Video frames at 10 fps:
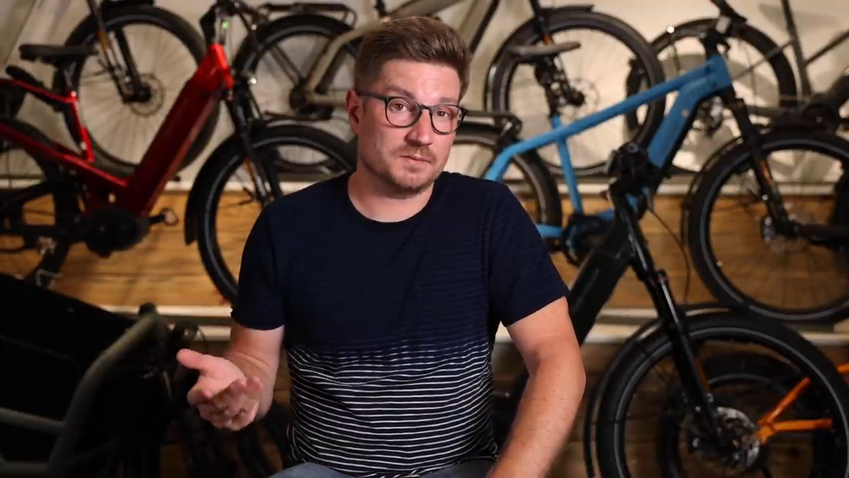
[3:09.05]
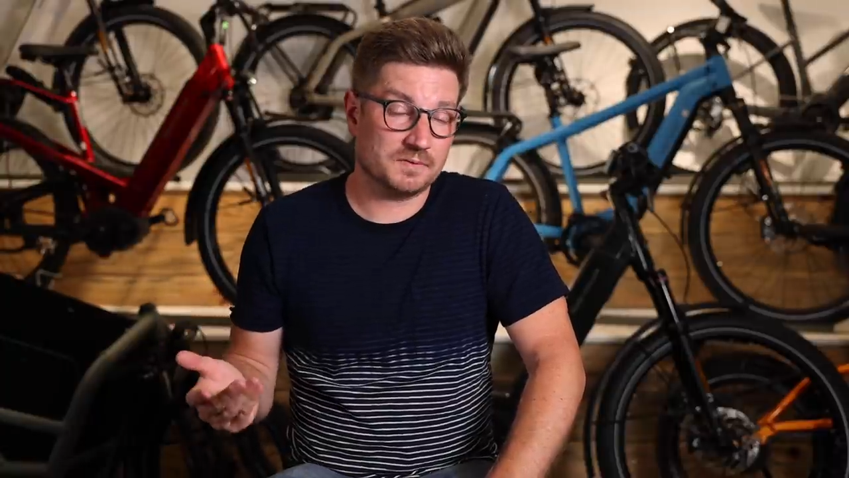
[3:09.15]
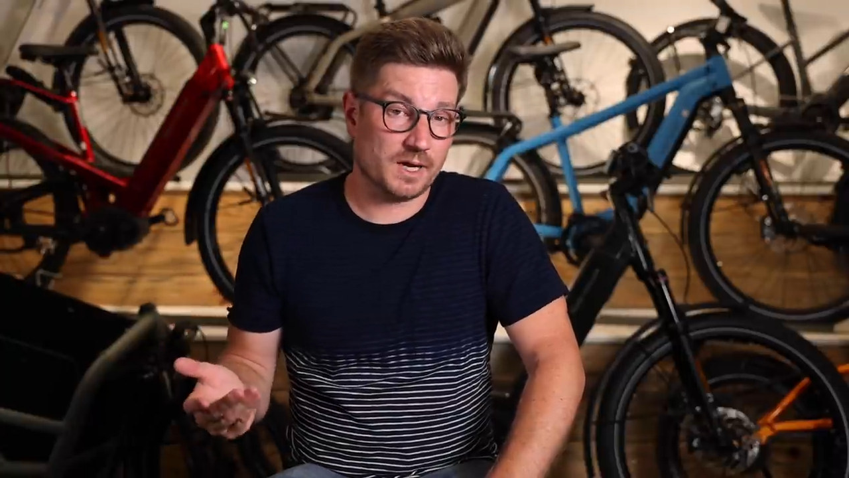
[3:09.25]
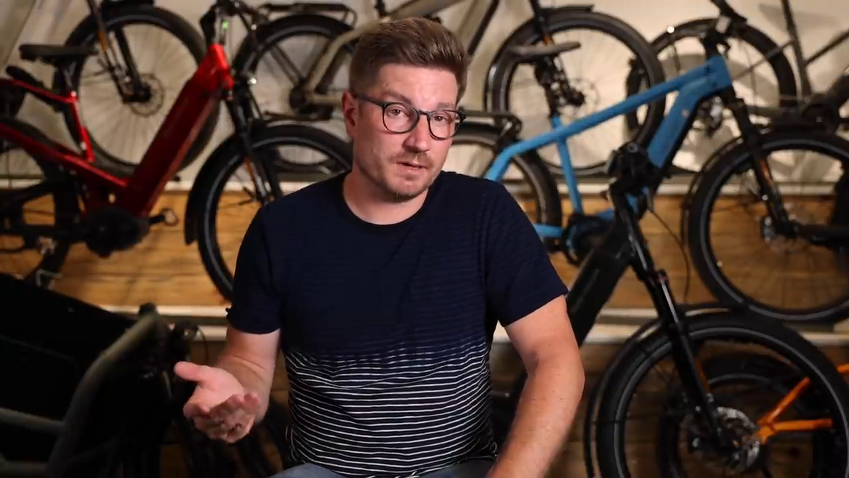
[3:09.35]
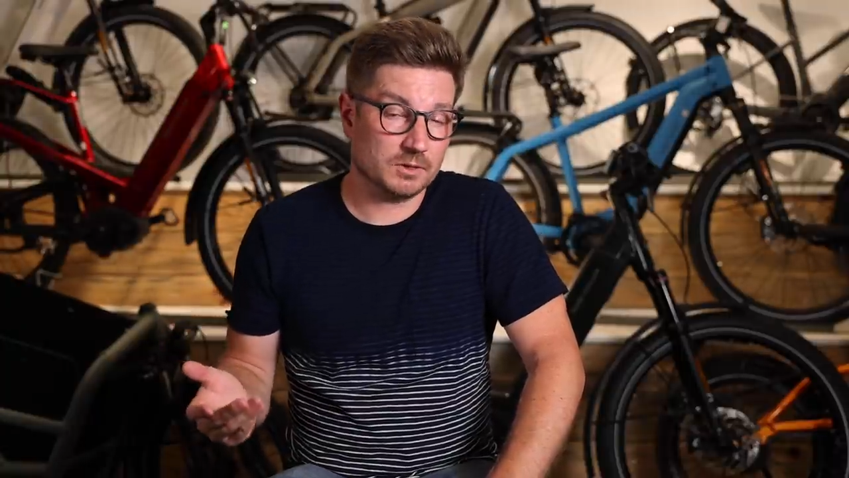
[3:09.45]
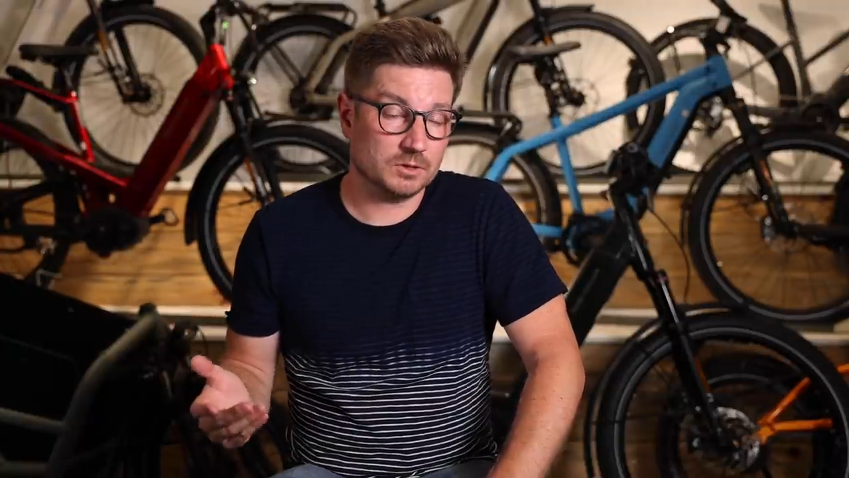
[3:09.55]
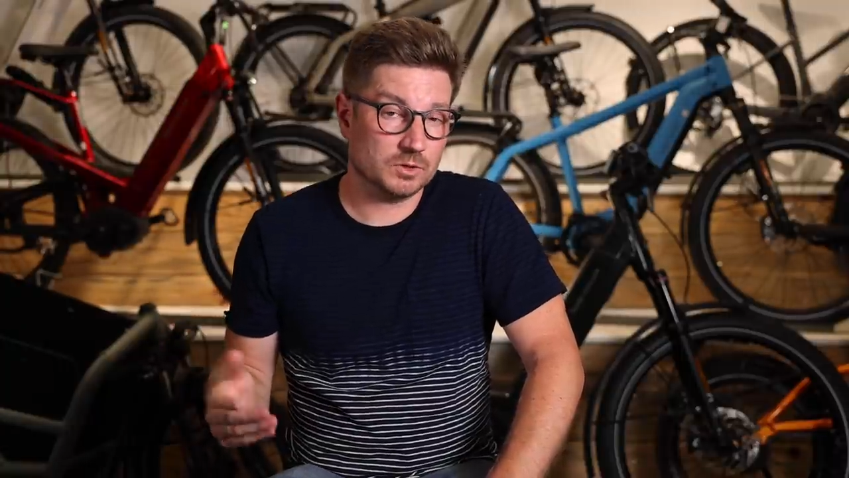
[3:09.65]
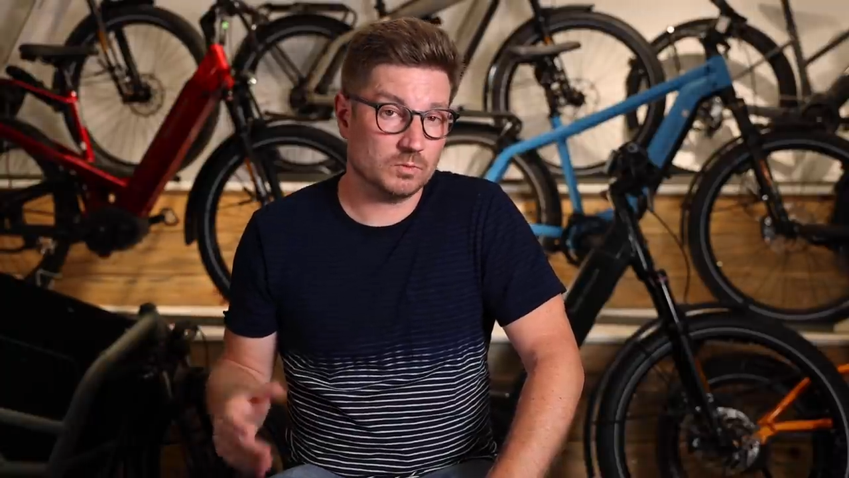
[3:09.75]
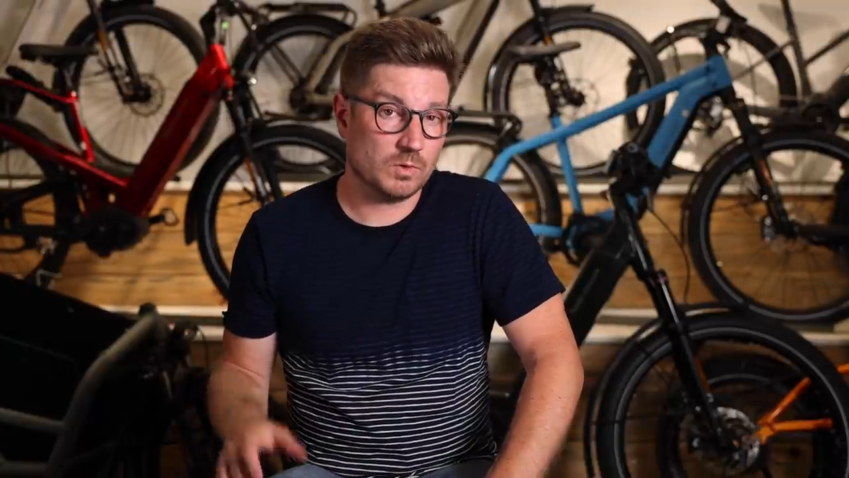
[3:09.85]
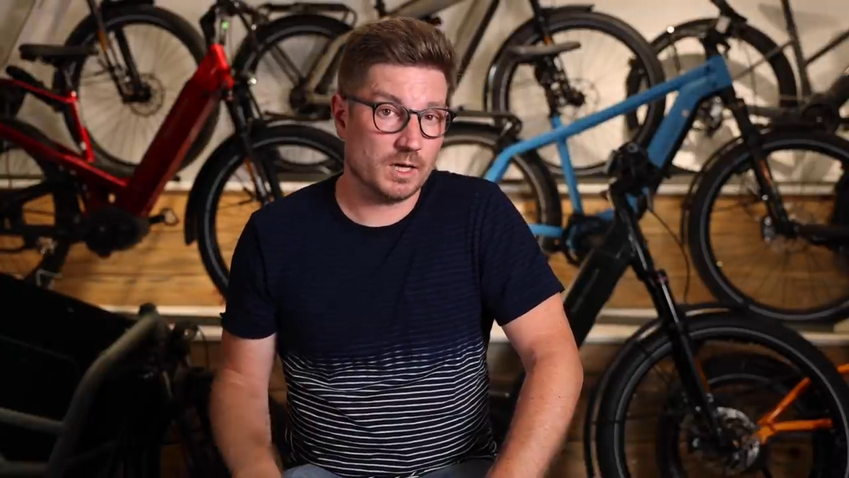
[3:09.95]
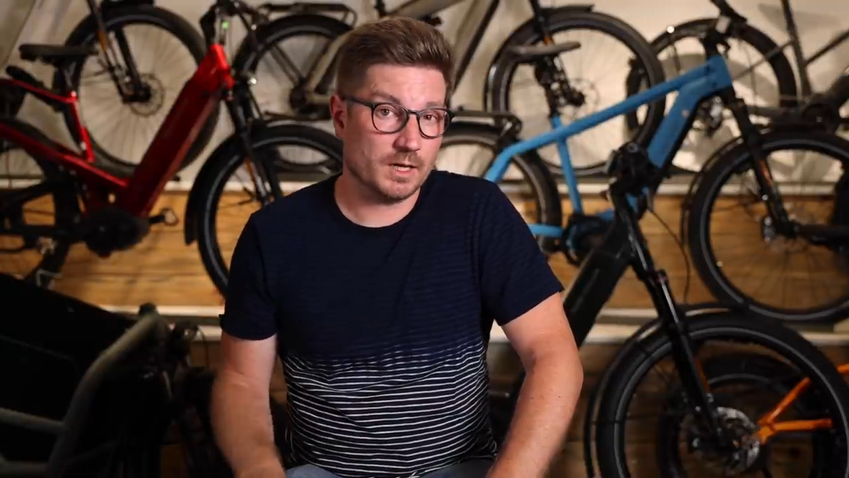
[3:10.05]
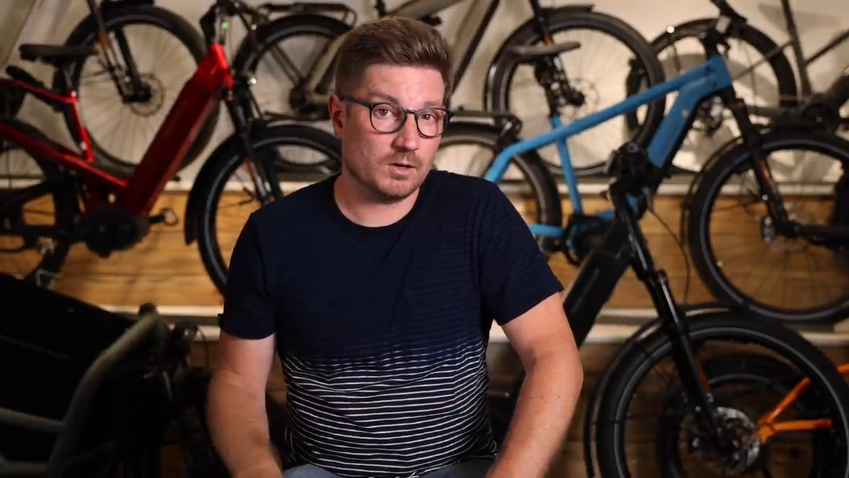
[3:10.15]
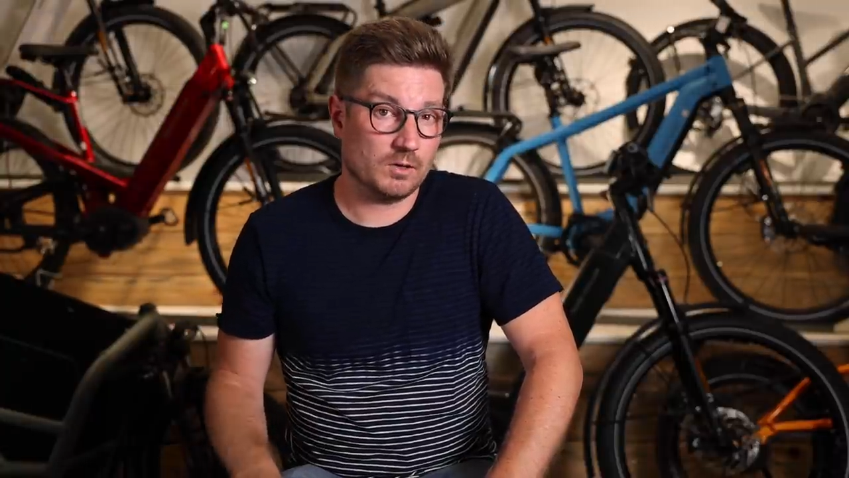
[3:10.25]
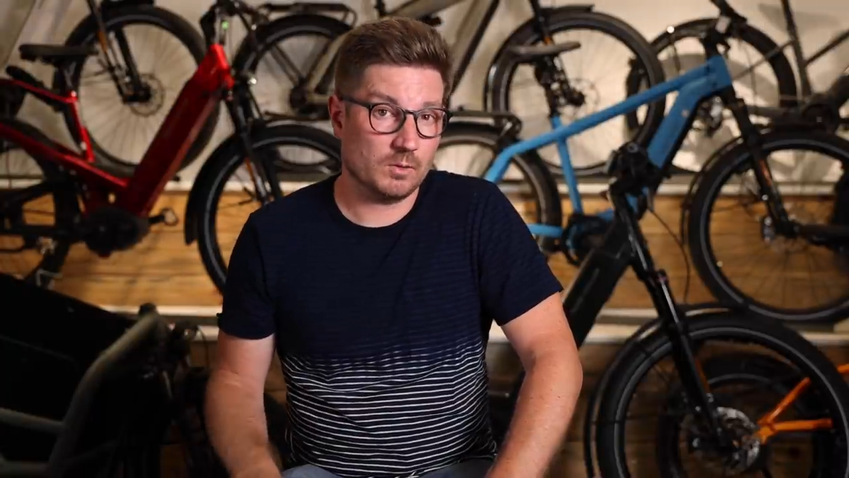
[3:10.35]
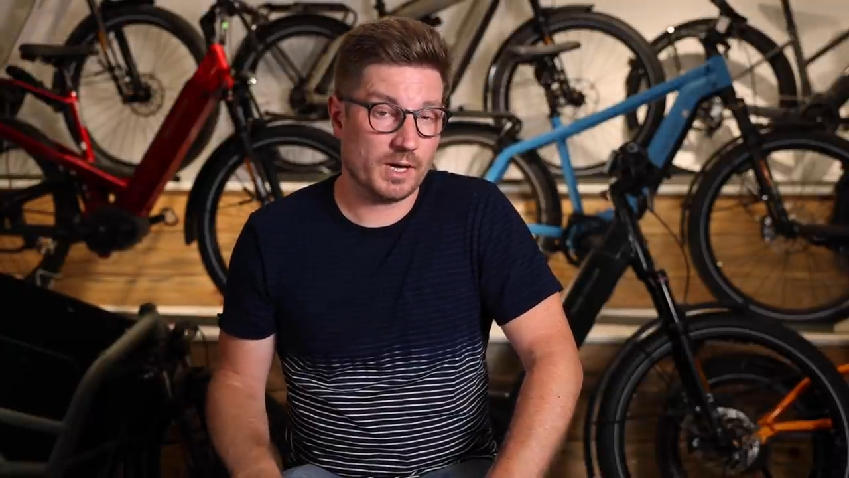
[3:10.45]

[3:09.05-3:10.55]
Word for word: a 500 watt-hour